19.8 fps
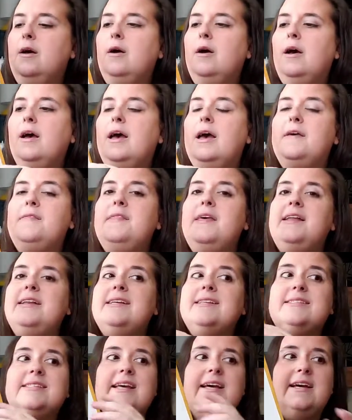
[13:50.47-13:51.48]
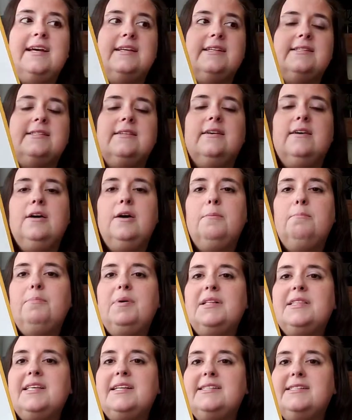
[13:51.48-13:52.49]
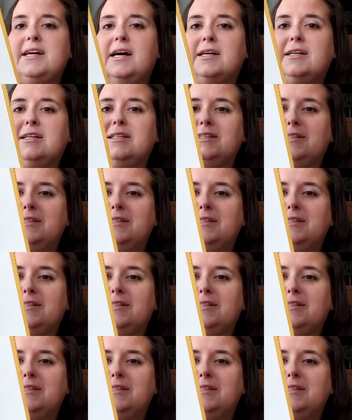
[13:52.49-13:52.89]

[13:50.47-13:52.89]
Mm. And then it says, but the duck